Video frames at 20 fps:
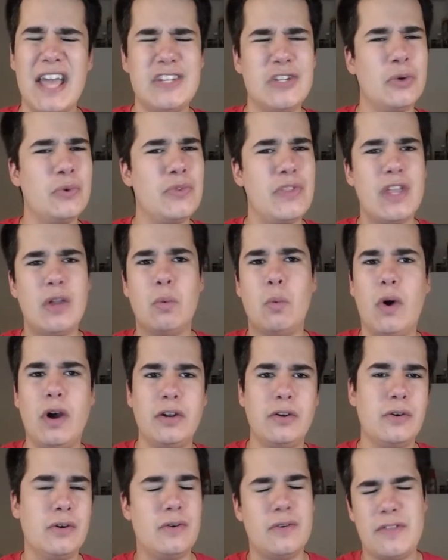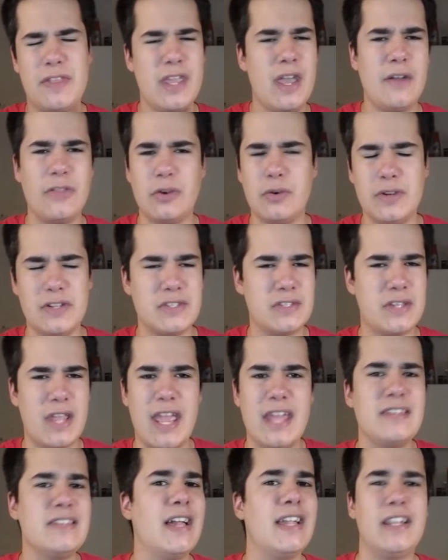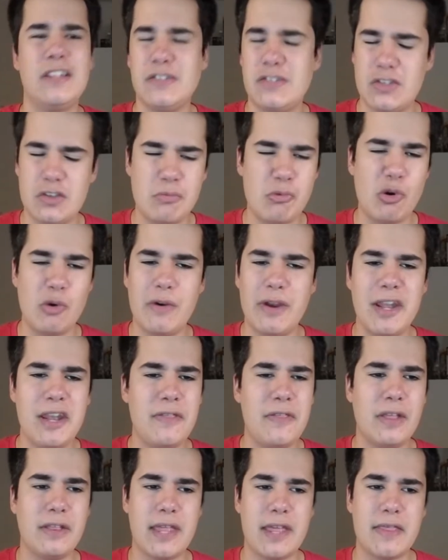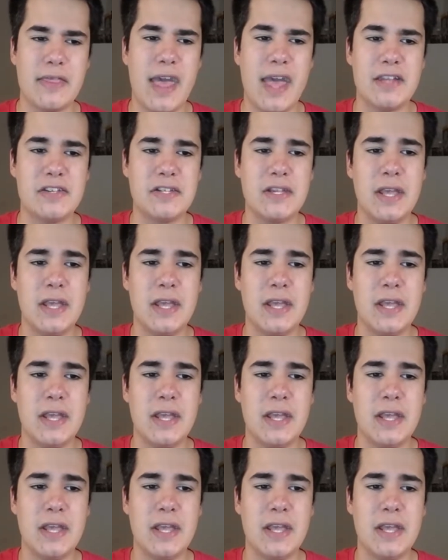I don't think one or the other is anti-consumer or anything like that.